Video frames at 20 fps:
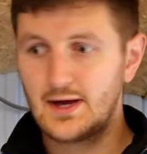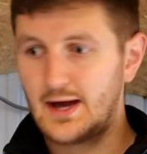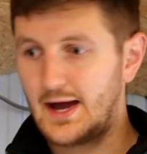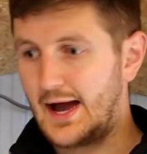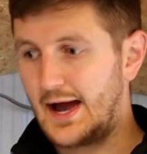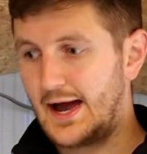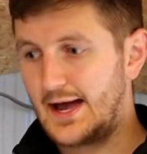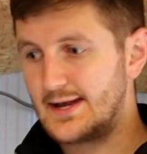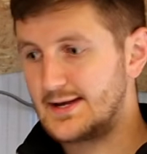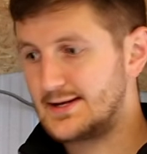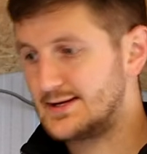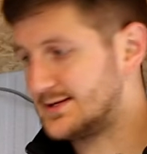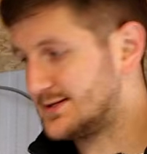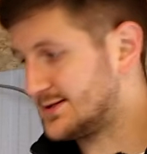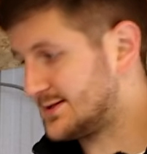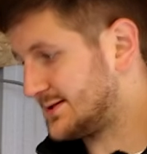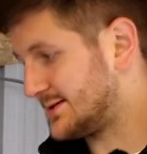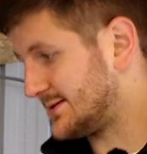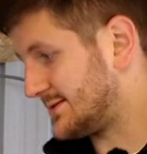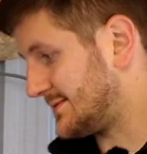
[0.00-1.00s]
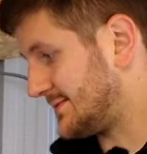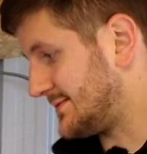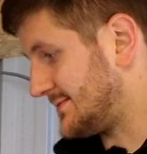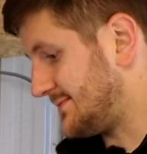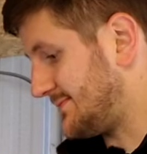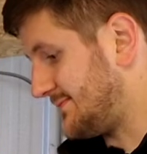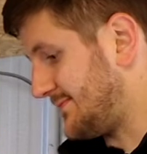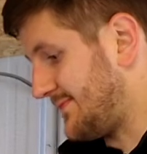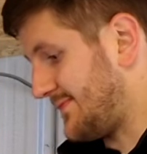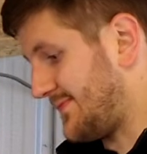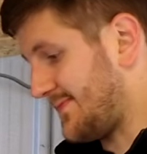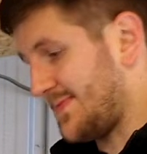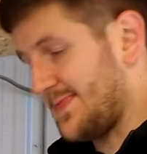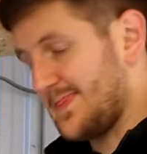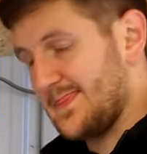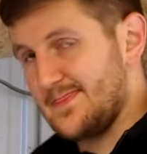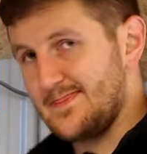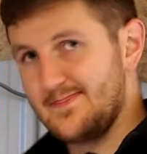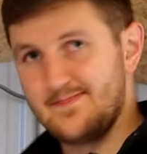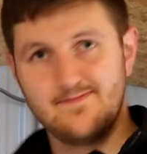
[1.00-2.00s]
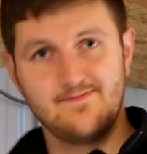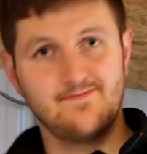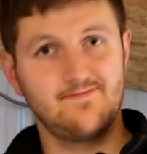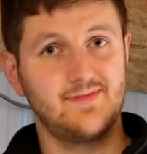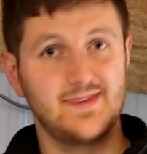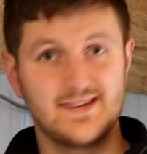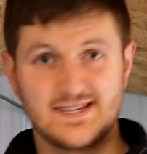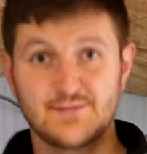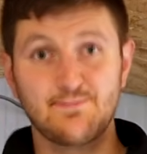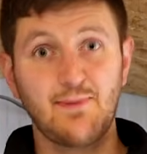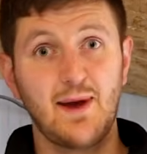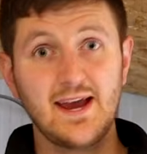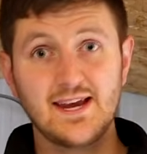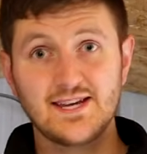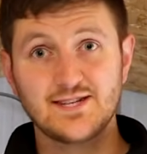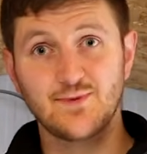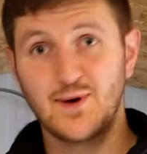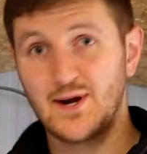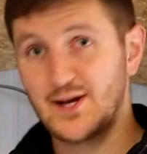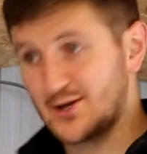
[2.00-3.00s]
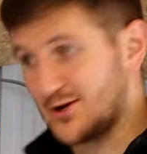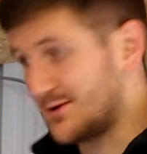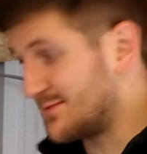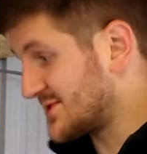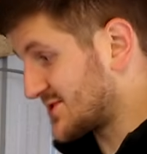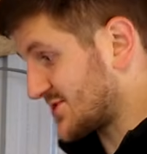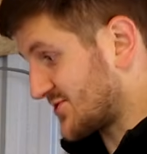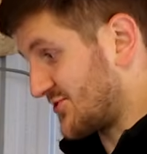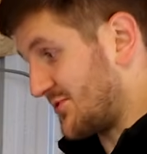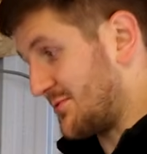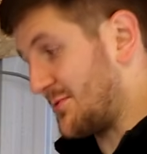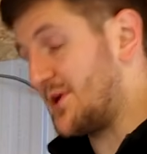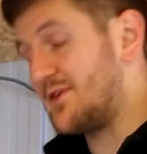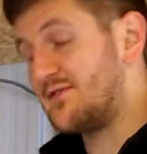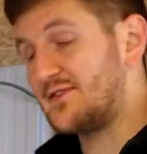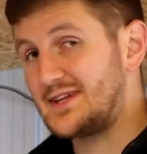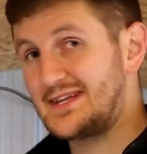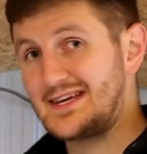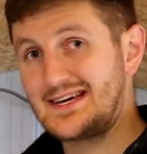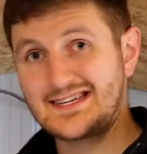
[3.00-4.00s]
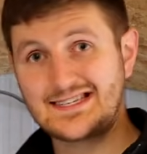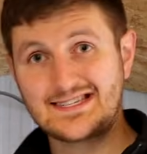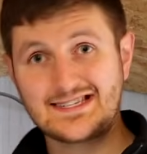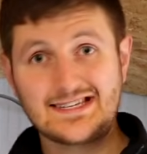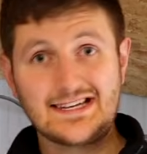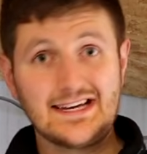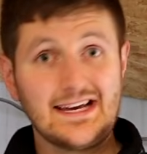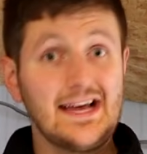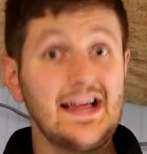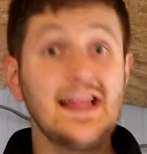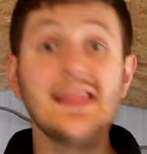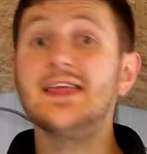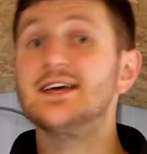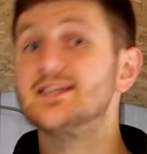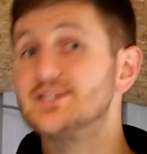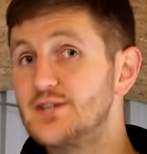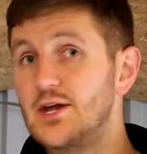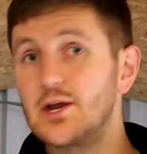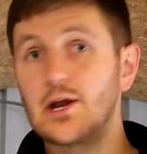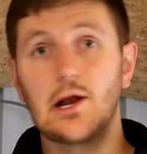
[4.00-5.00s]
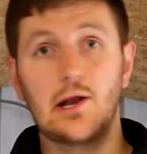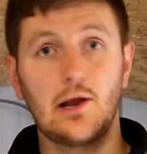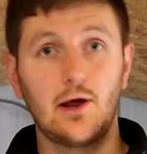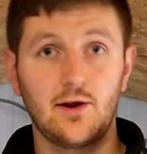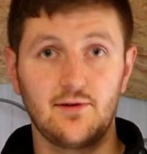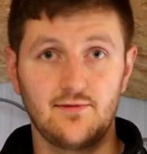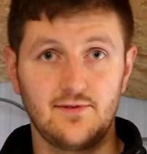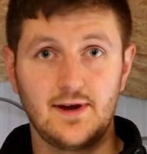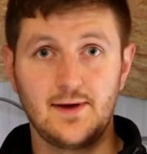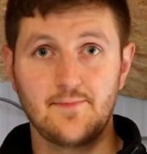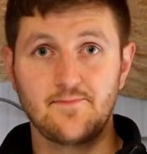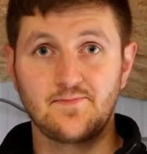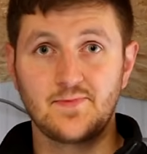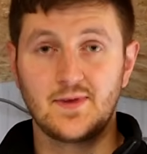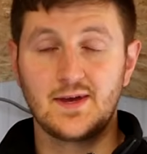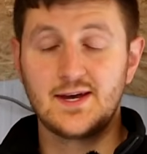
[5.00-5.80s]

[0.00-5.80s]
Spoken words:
and the space when it comes to removing this, there's not a lot of it.